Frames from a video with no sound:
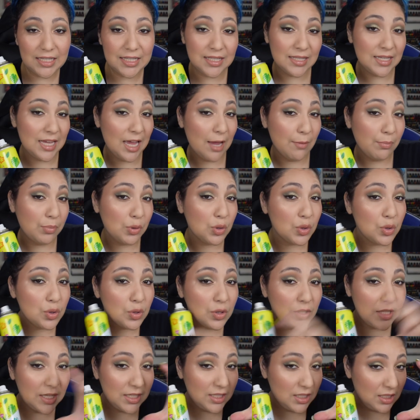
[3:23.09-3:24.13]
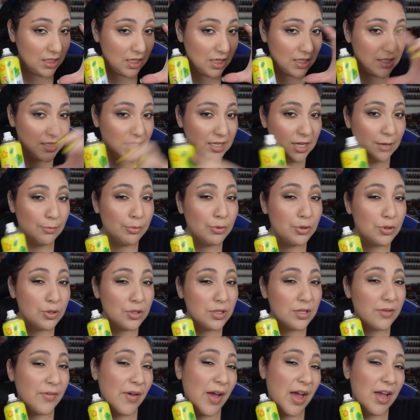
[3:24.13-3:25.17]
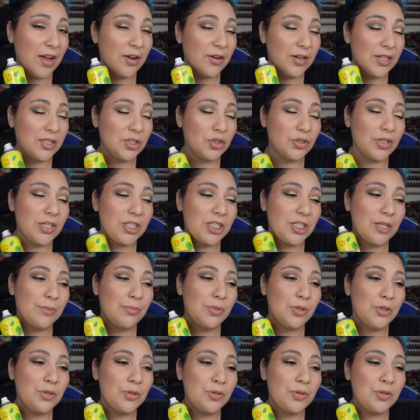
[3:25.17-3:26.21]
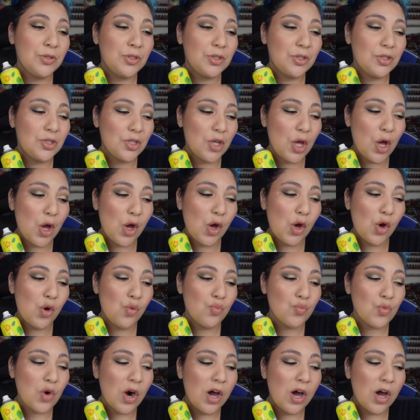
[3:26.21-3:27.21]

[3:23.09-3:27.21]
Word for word: sample like deluxe samples of higher end dry shampoos so